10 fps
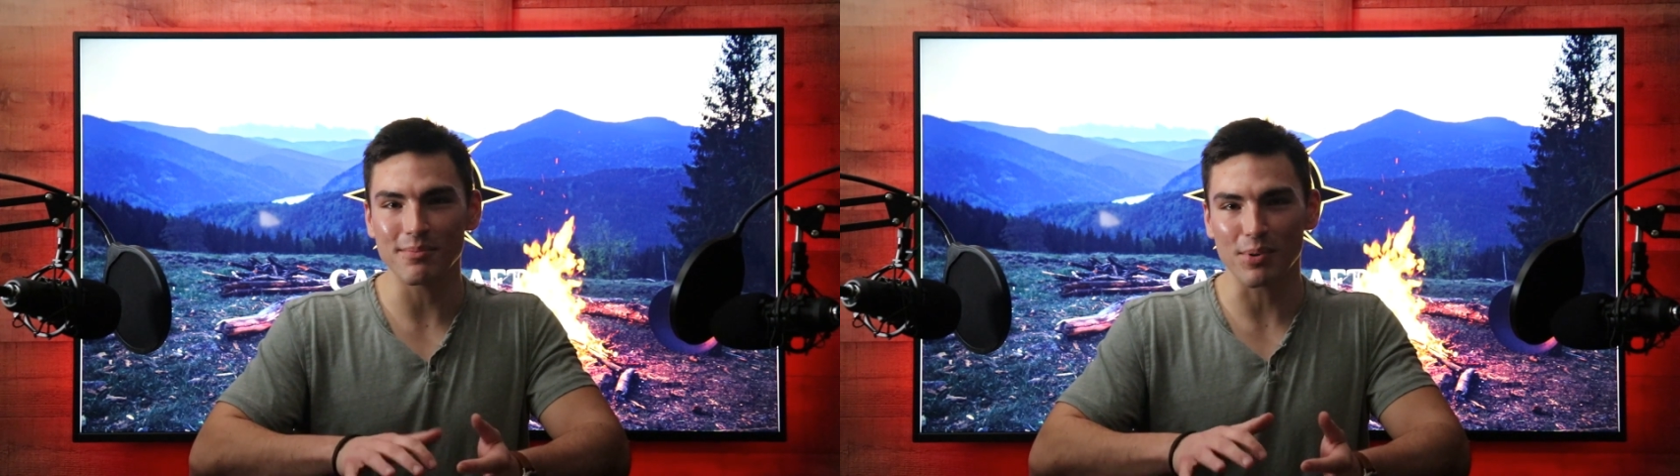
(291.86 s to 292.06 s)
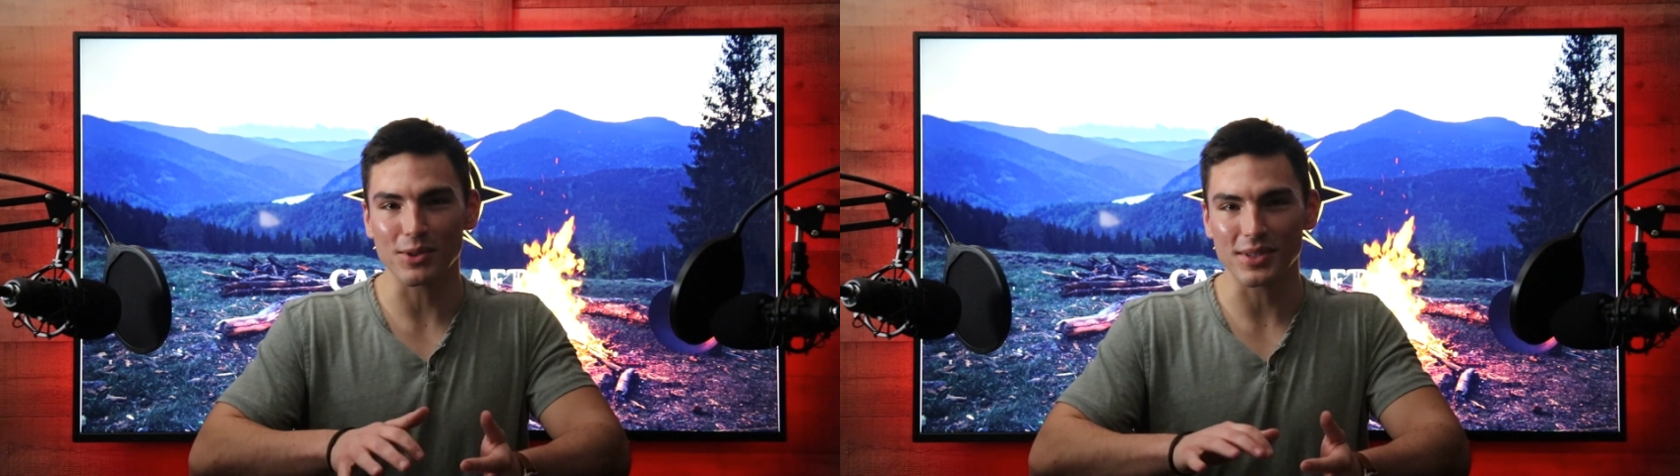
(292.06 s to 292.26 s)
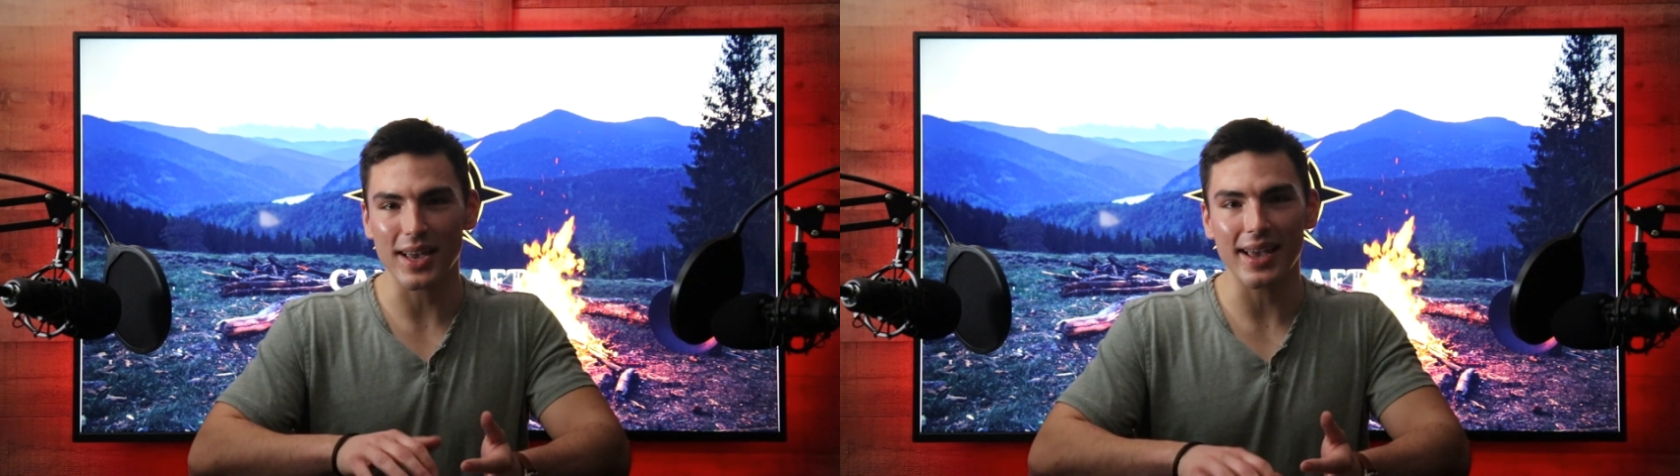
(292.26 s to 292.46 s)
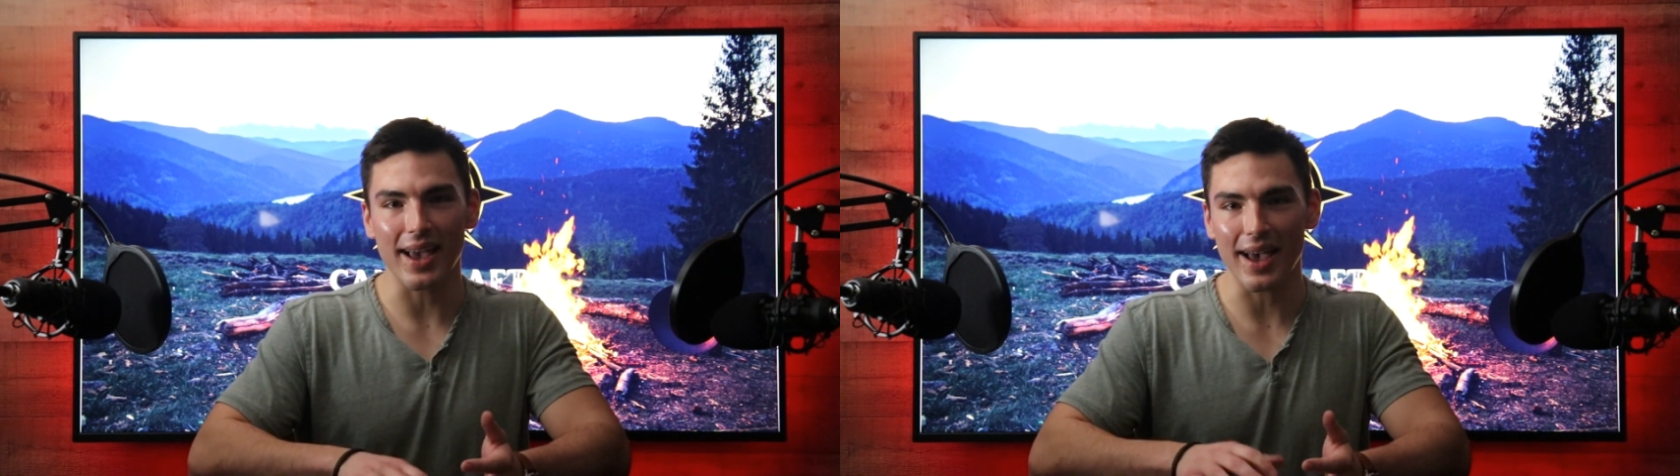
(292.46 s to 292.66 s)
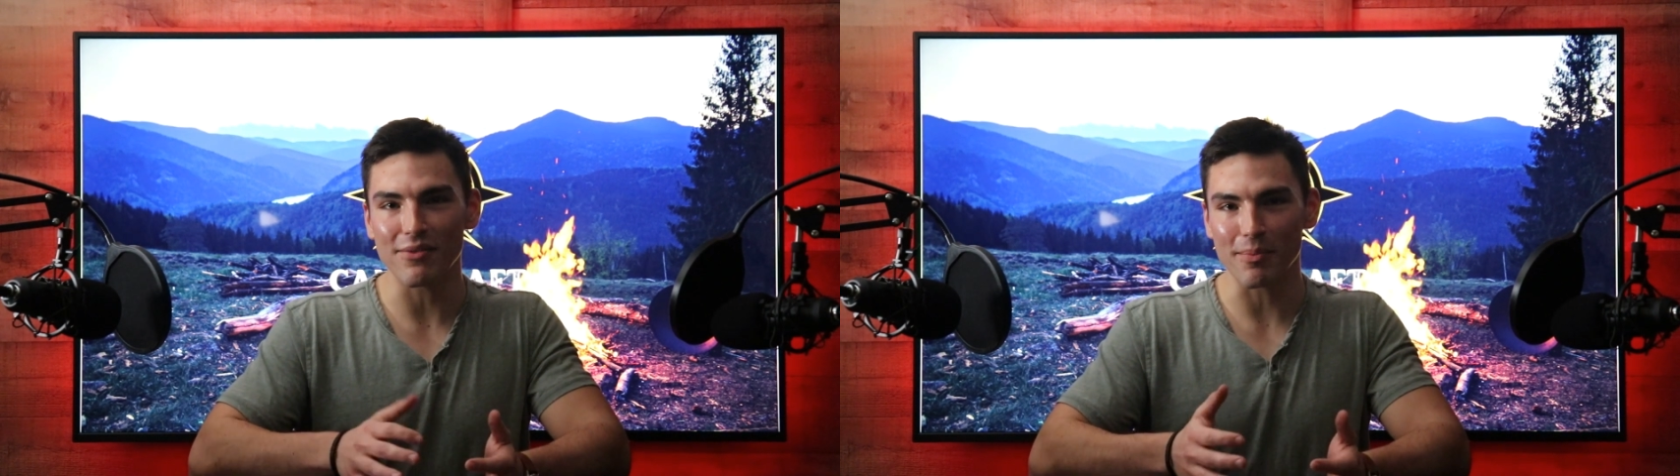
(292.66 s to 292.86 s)
per
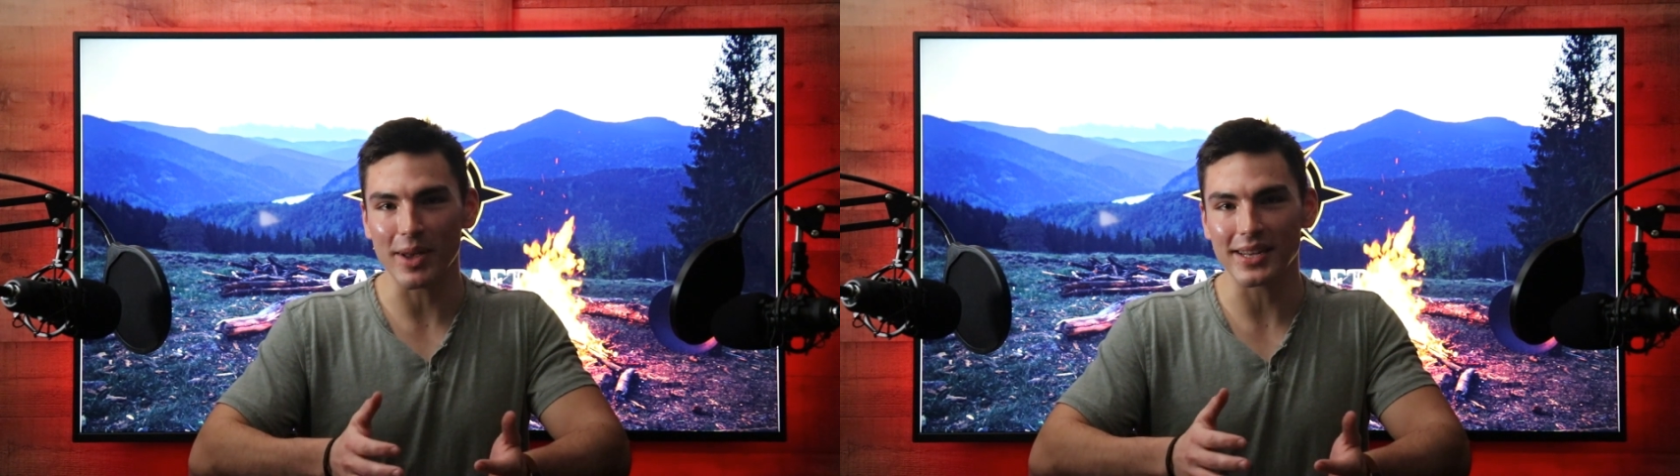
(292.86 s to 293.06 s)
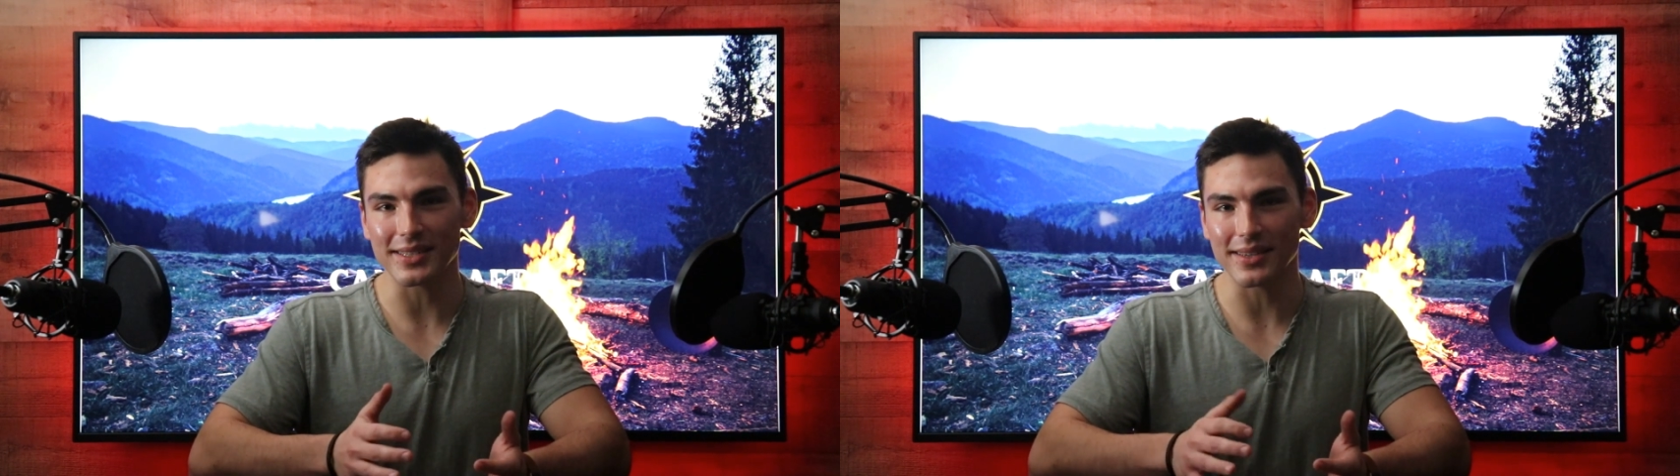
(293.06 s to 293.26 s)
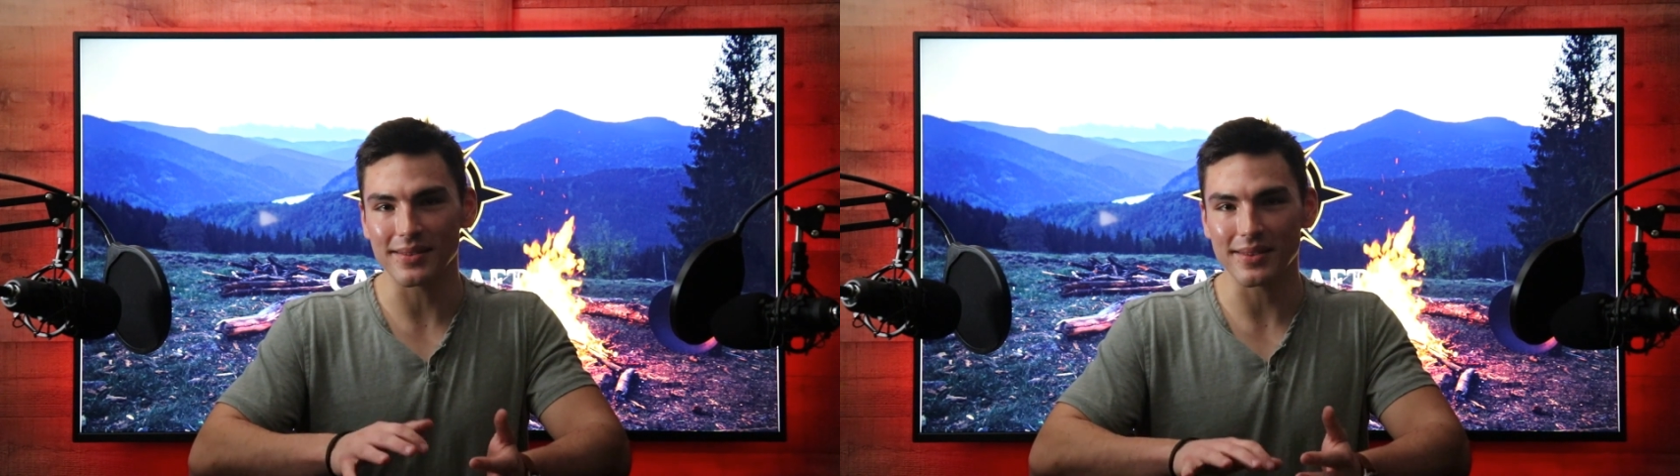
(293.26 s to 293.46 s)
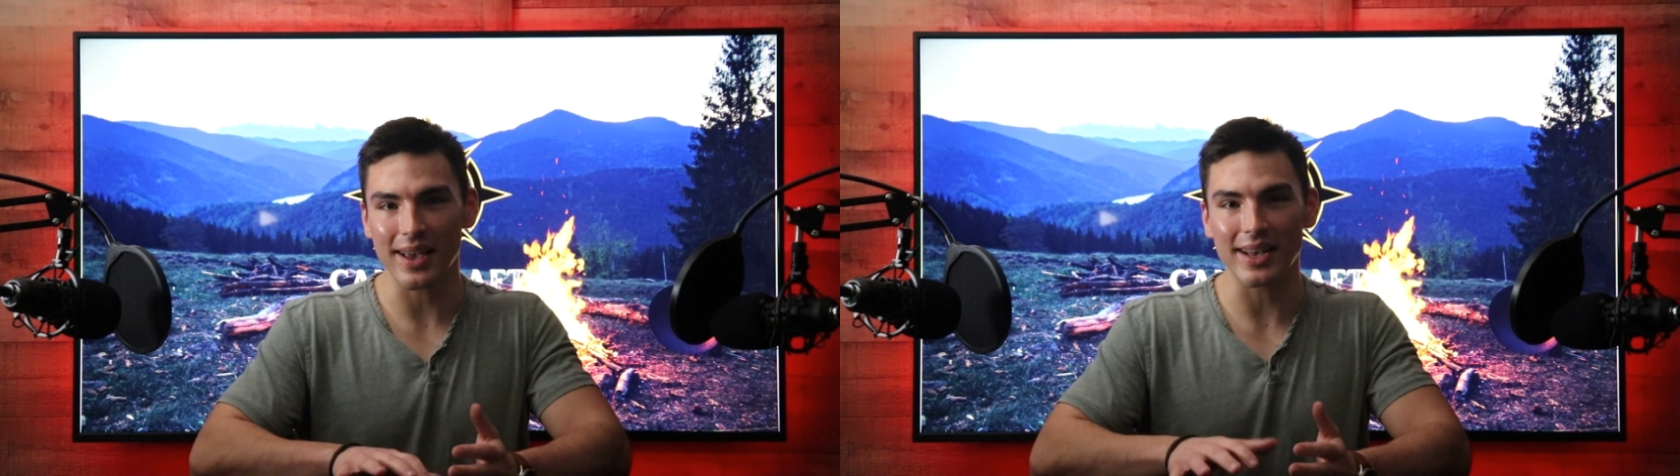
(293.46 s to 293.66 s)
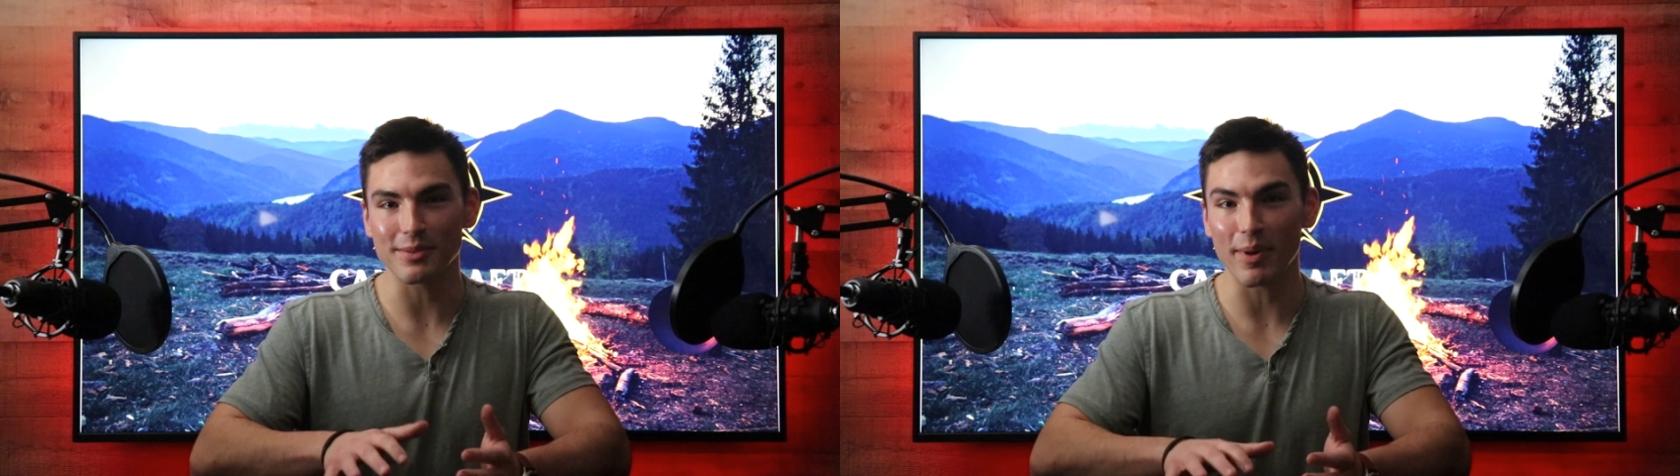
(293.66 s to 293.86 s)
se have
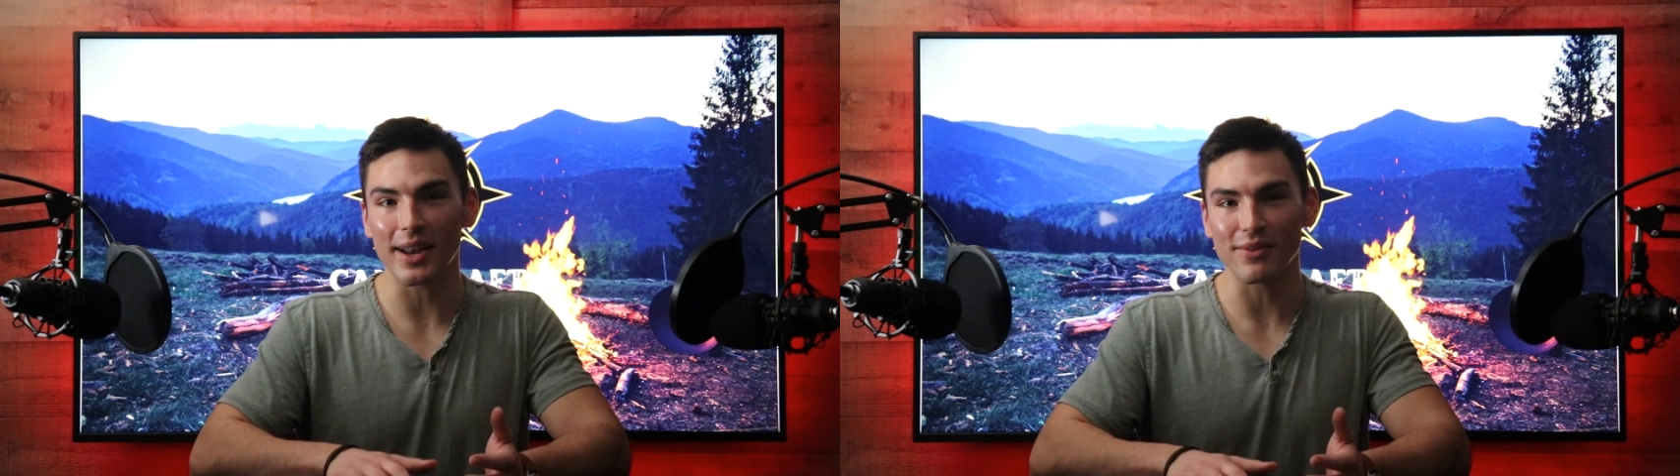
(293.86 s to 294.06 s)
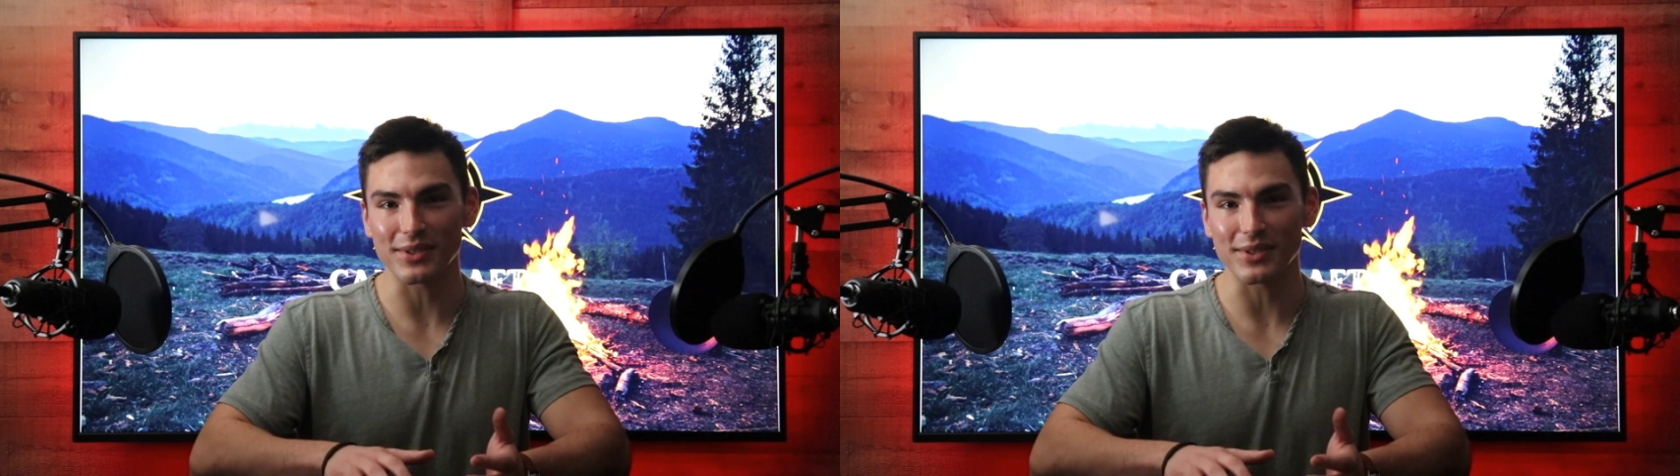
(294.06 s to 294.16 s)
as bad